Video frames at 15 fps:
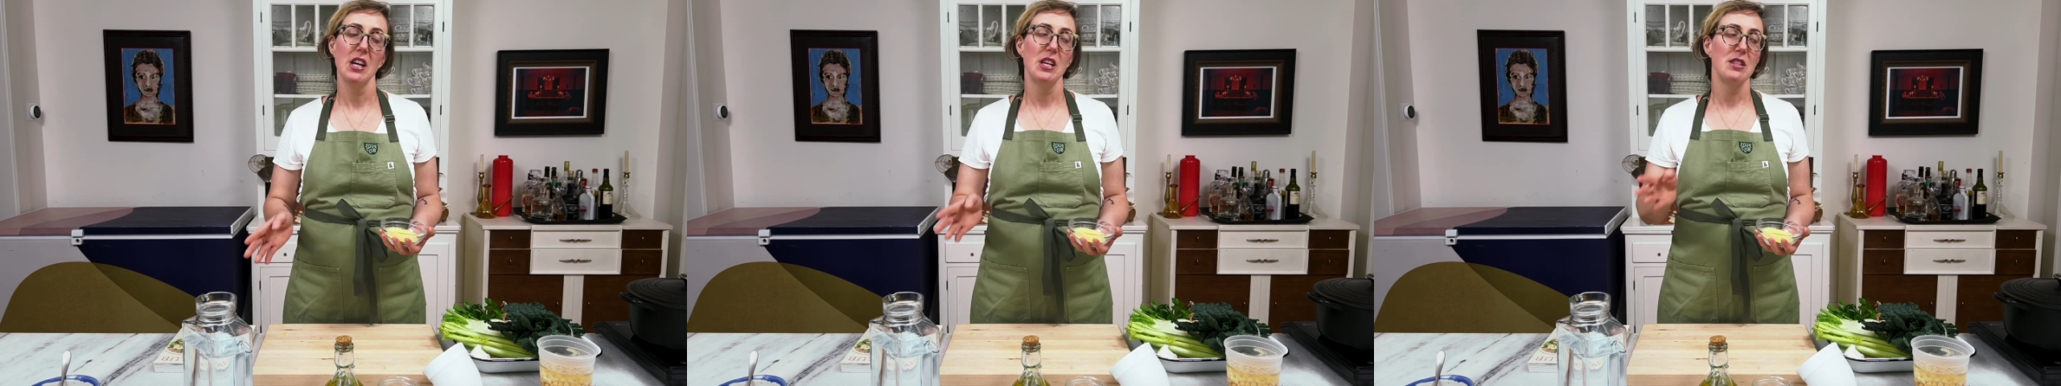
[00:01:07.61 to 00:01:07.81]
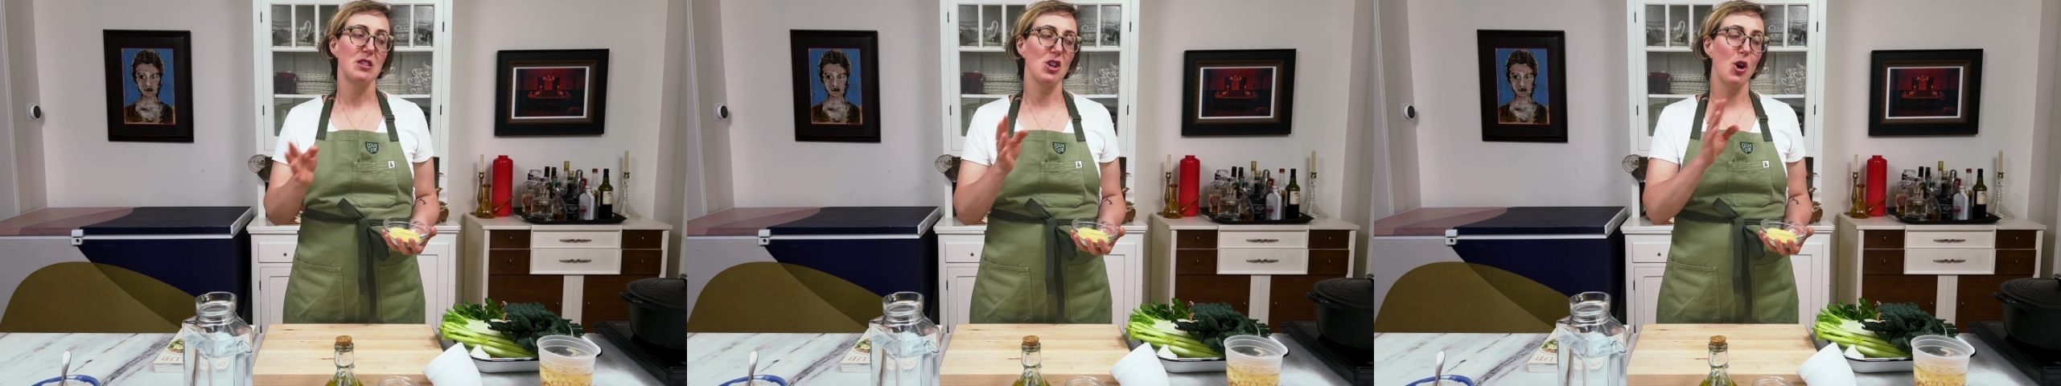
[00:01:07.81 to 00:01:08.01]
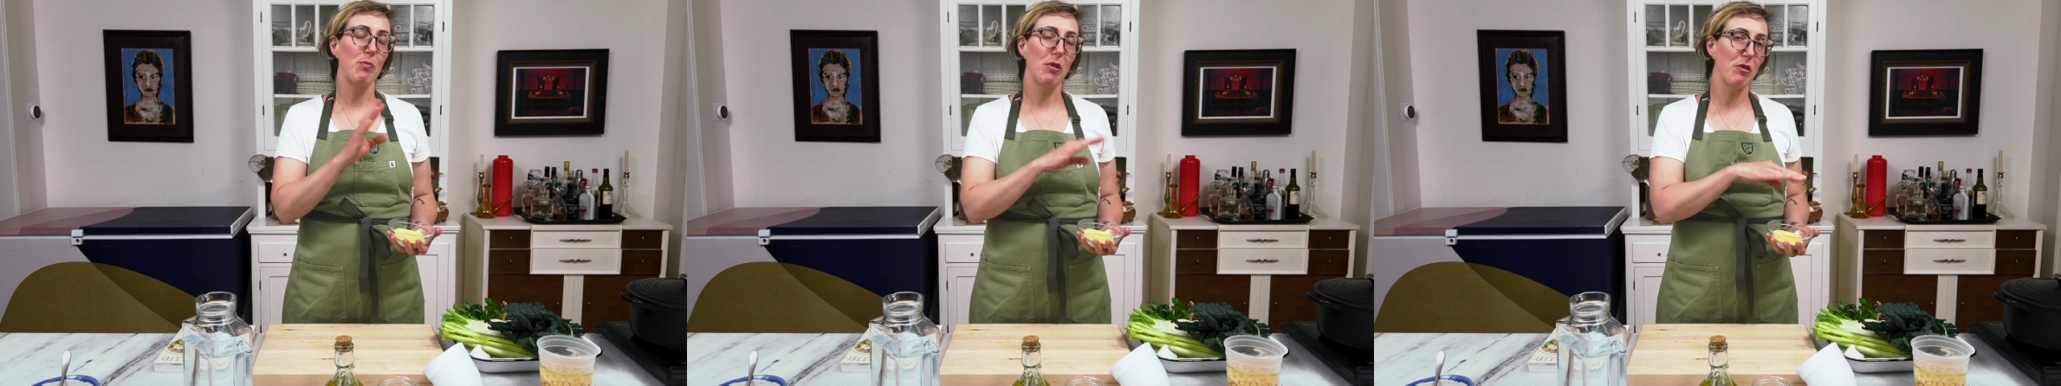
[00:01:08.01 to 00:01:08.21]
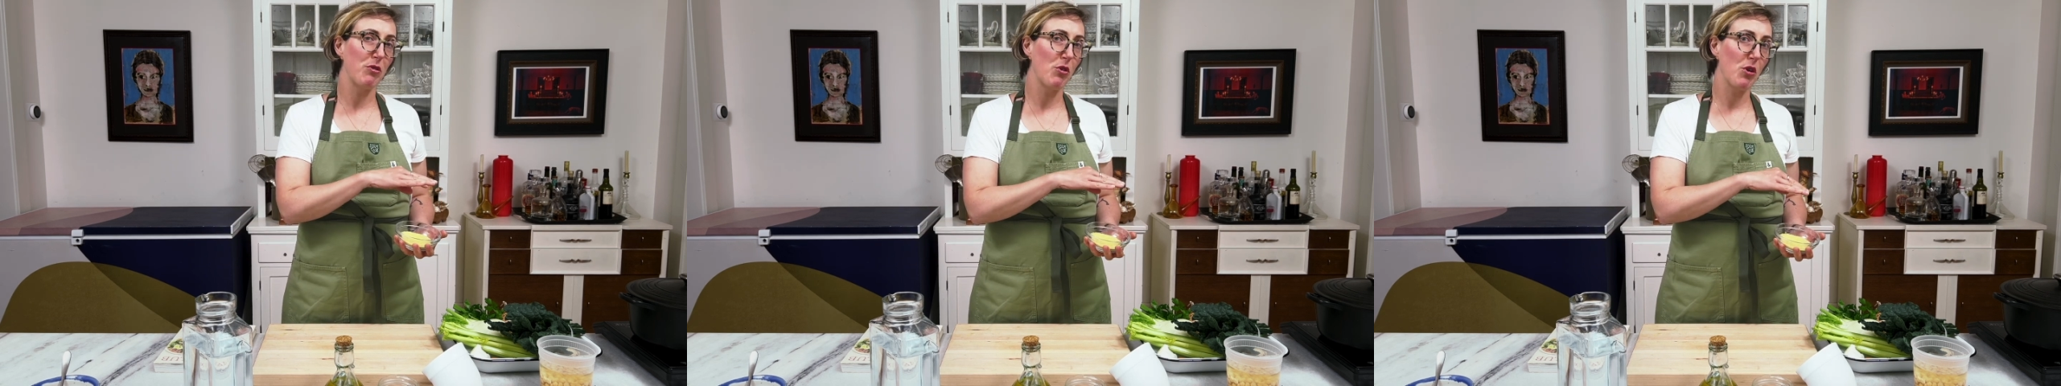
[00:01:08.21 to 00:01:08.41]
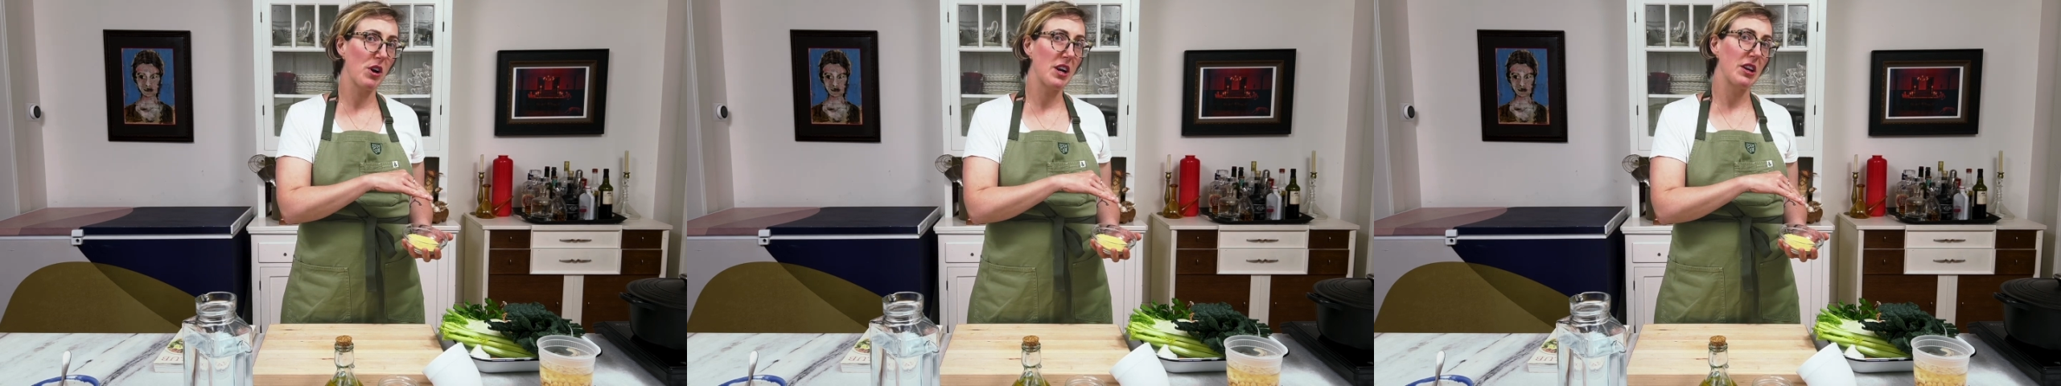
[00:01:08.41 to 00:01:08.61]
So
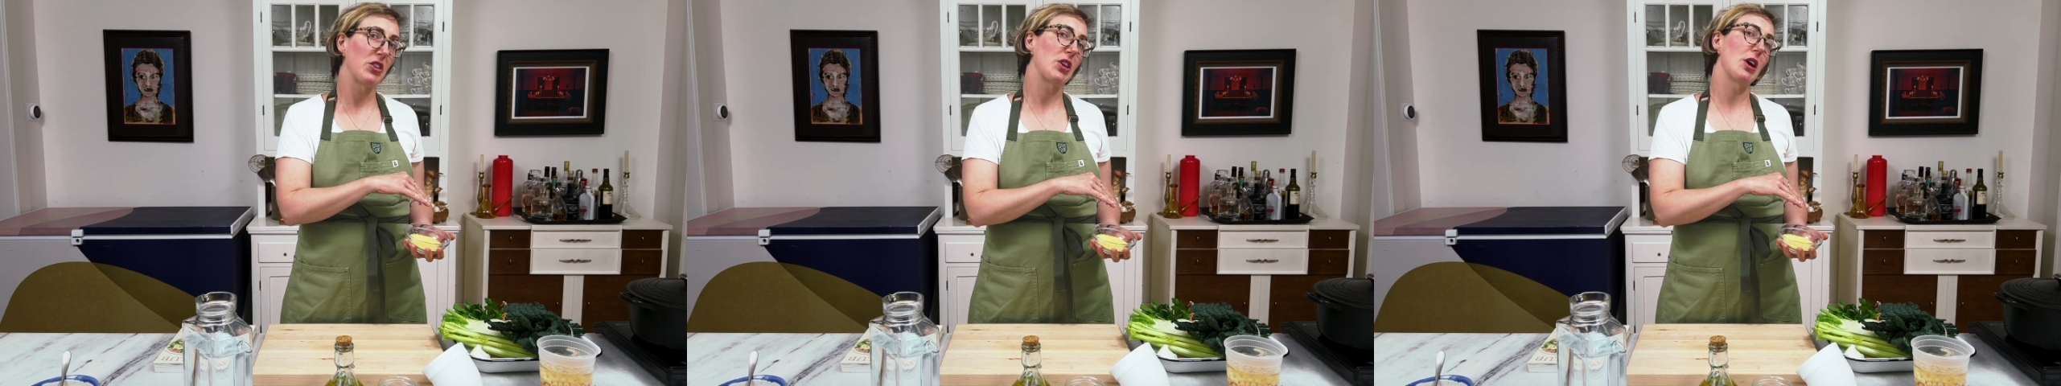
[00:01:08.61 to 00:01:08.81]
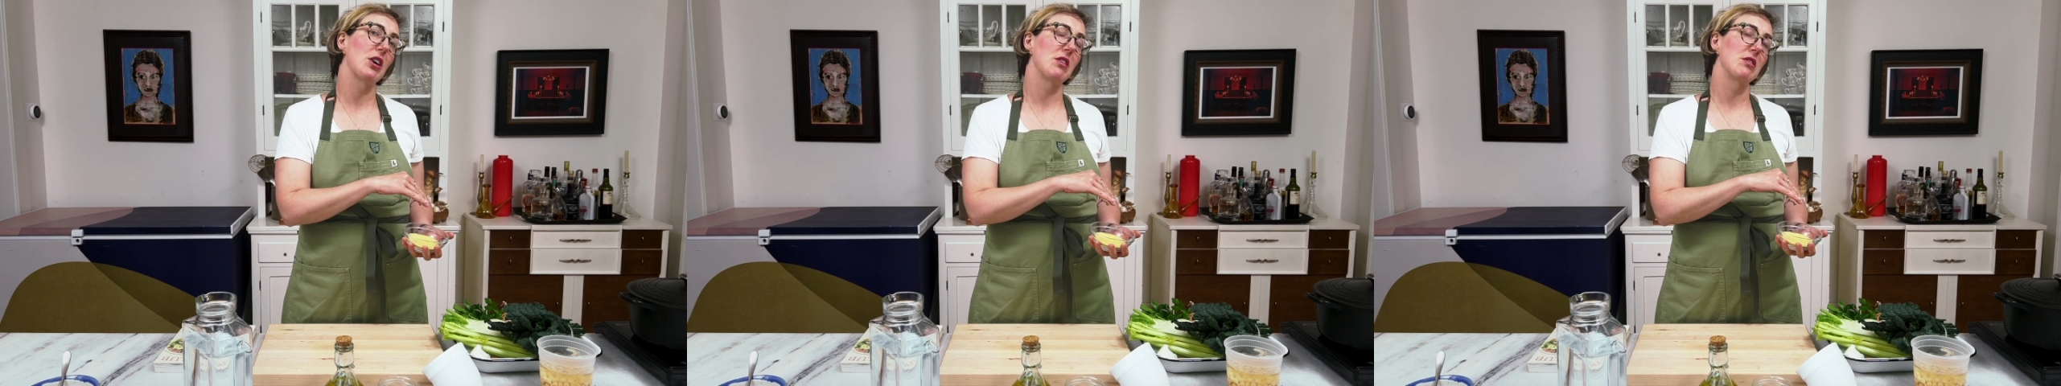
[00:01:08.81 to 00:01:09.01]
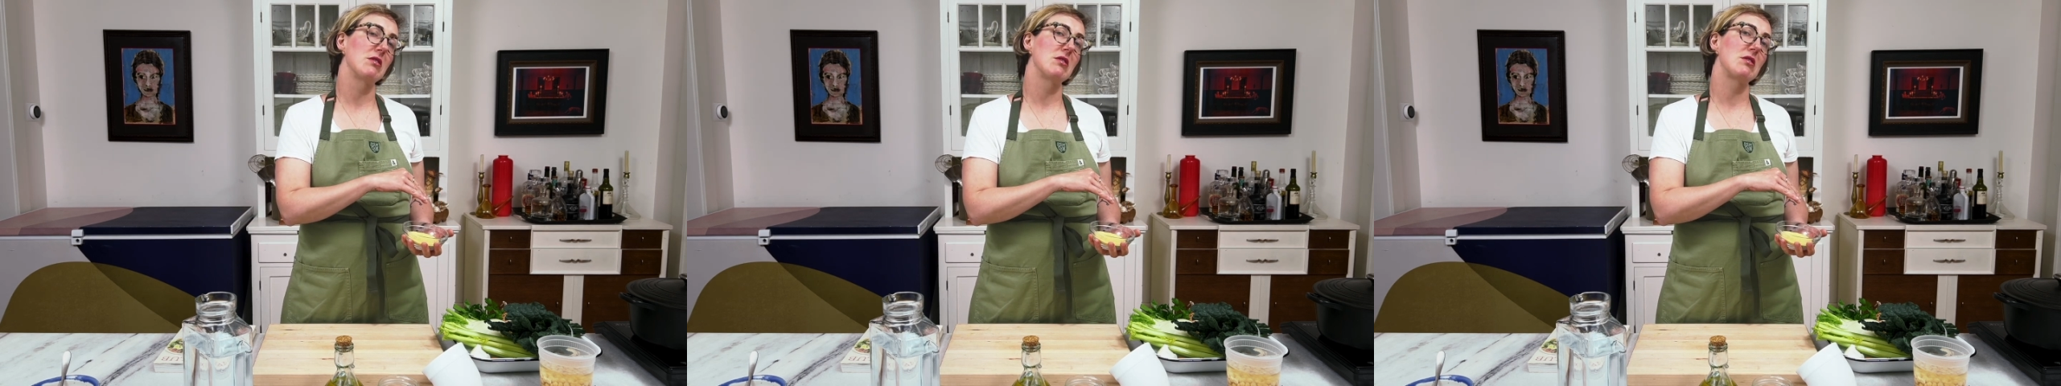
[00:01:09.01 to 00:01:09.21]
before the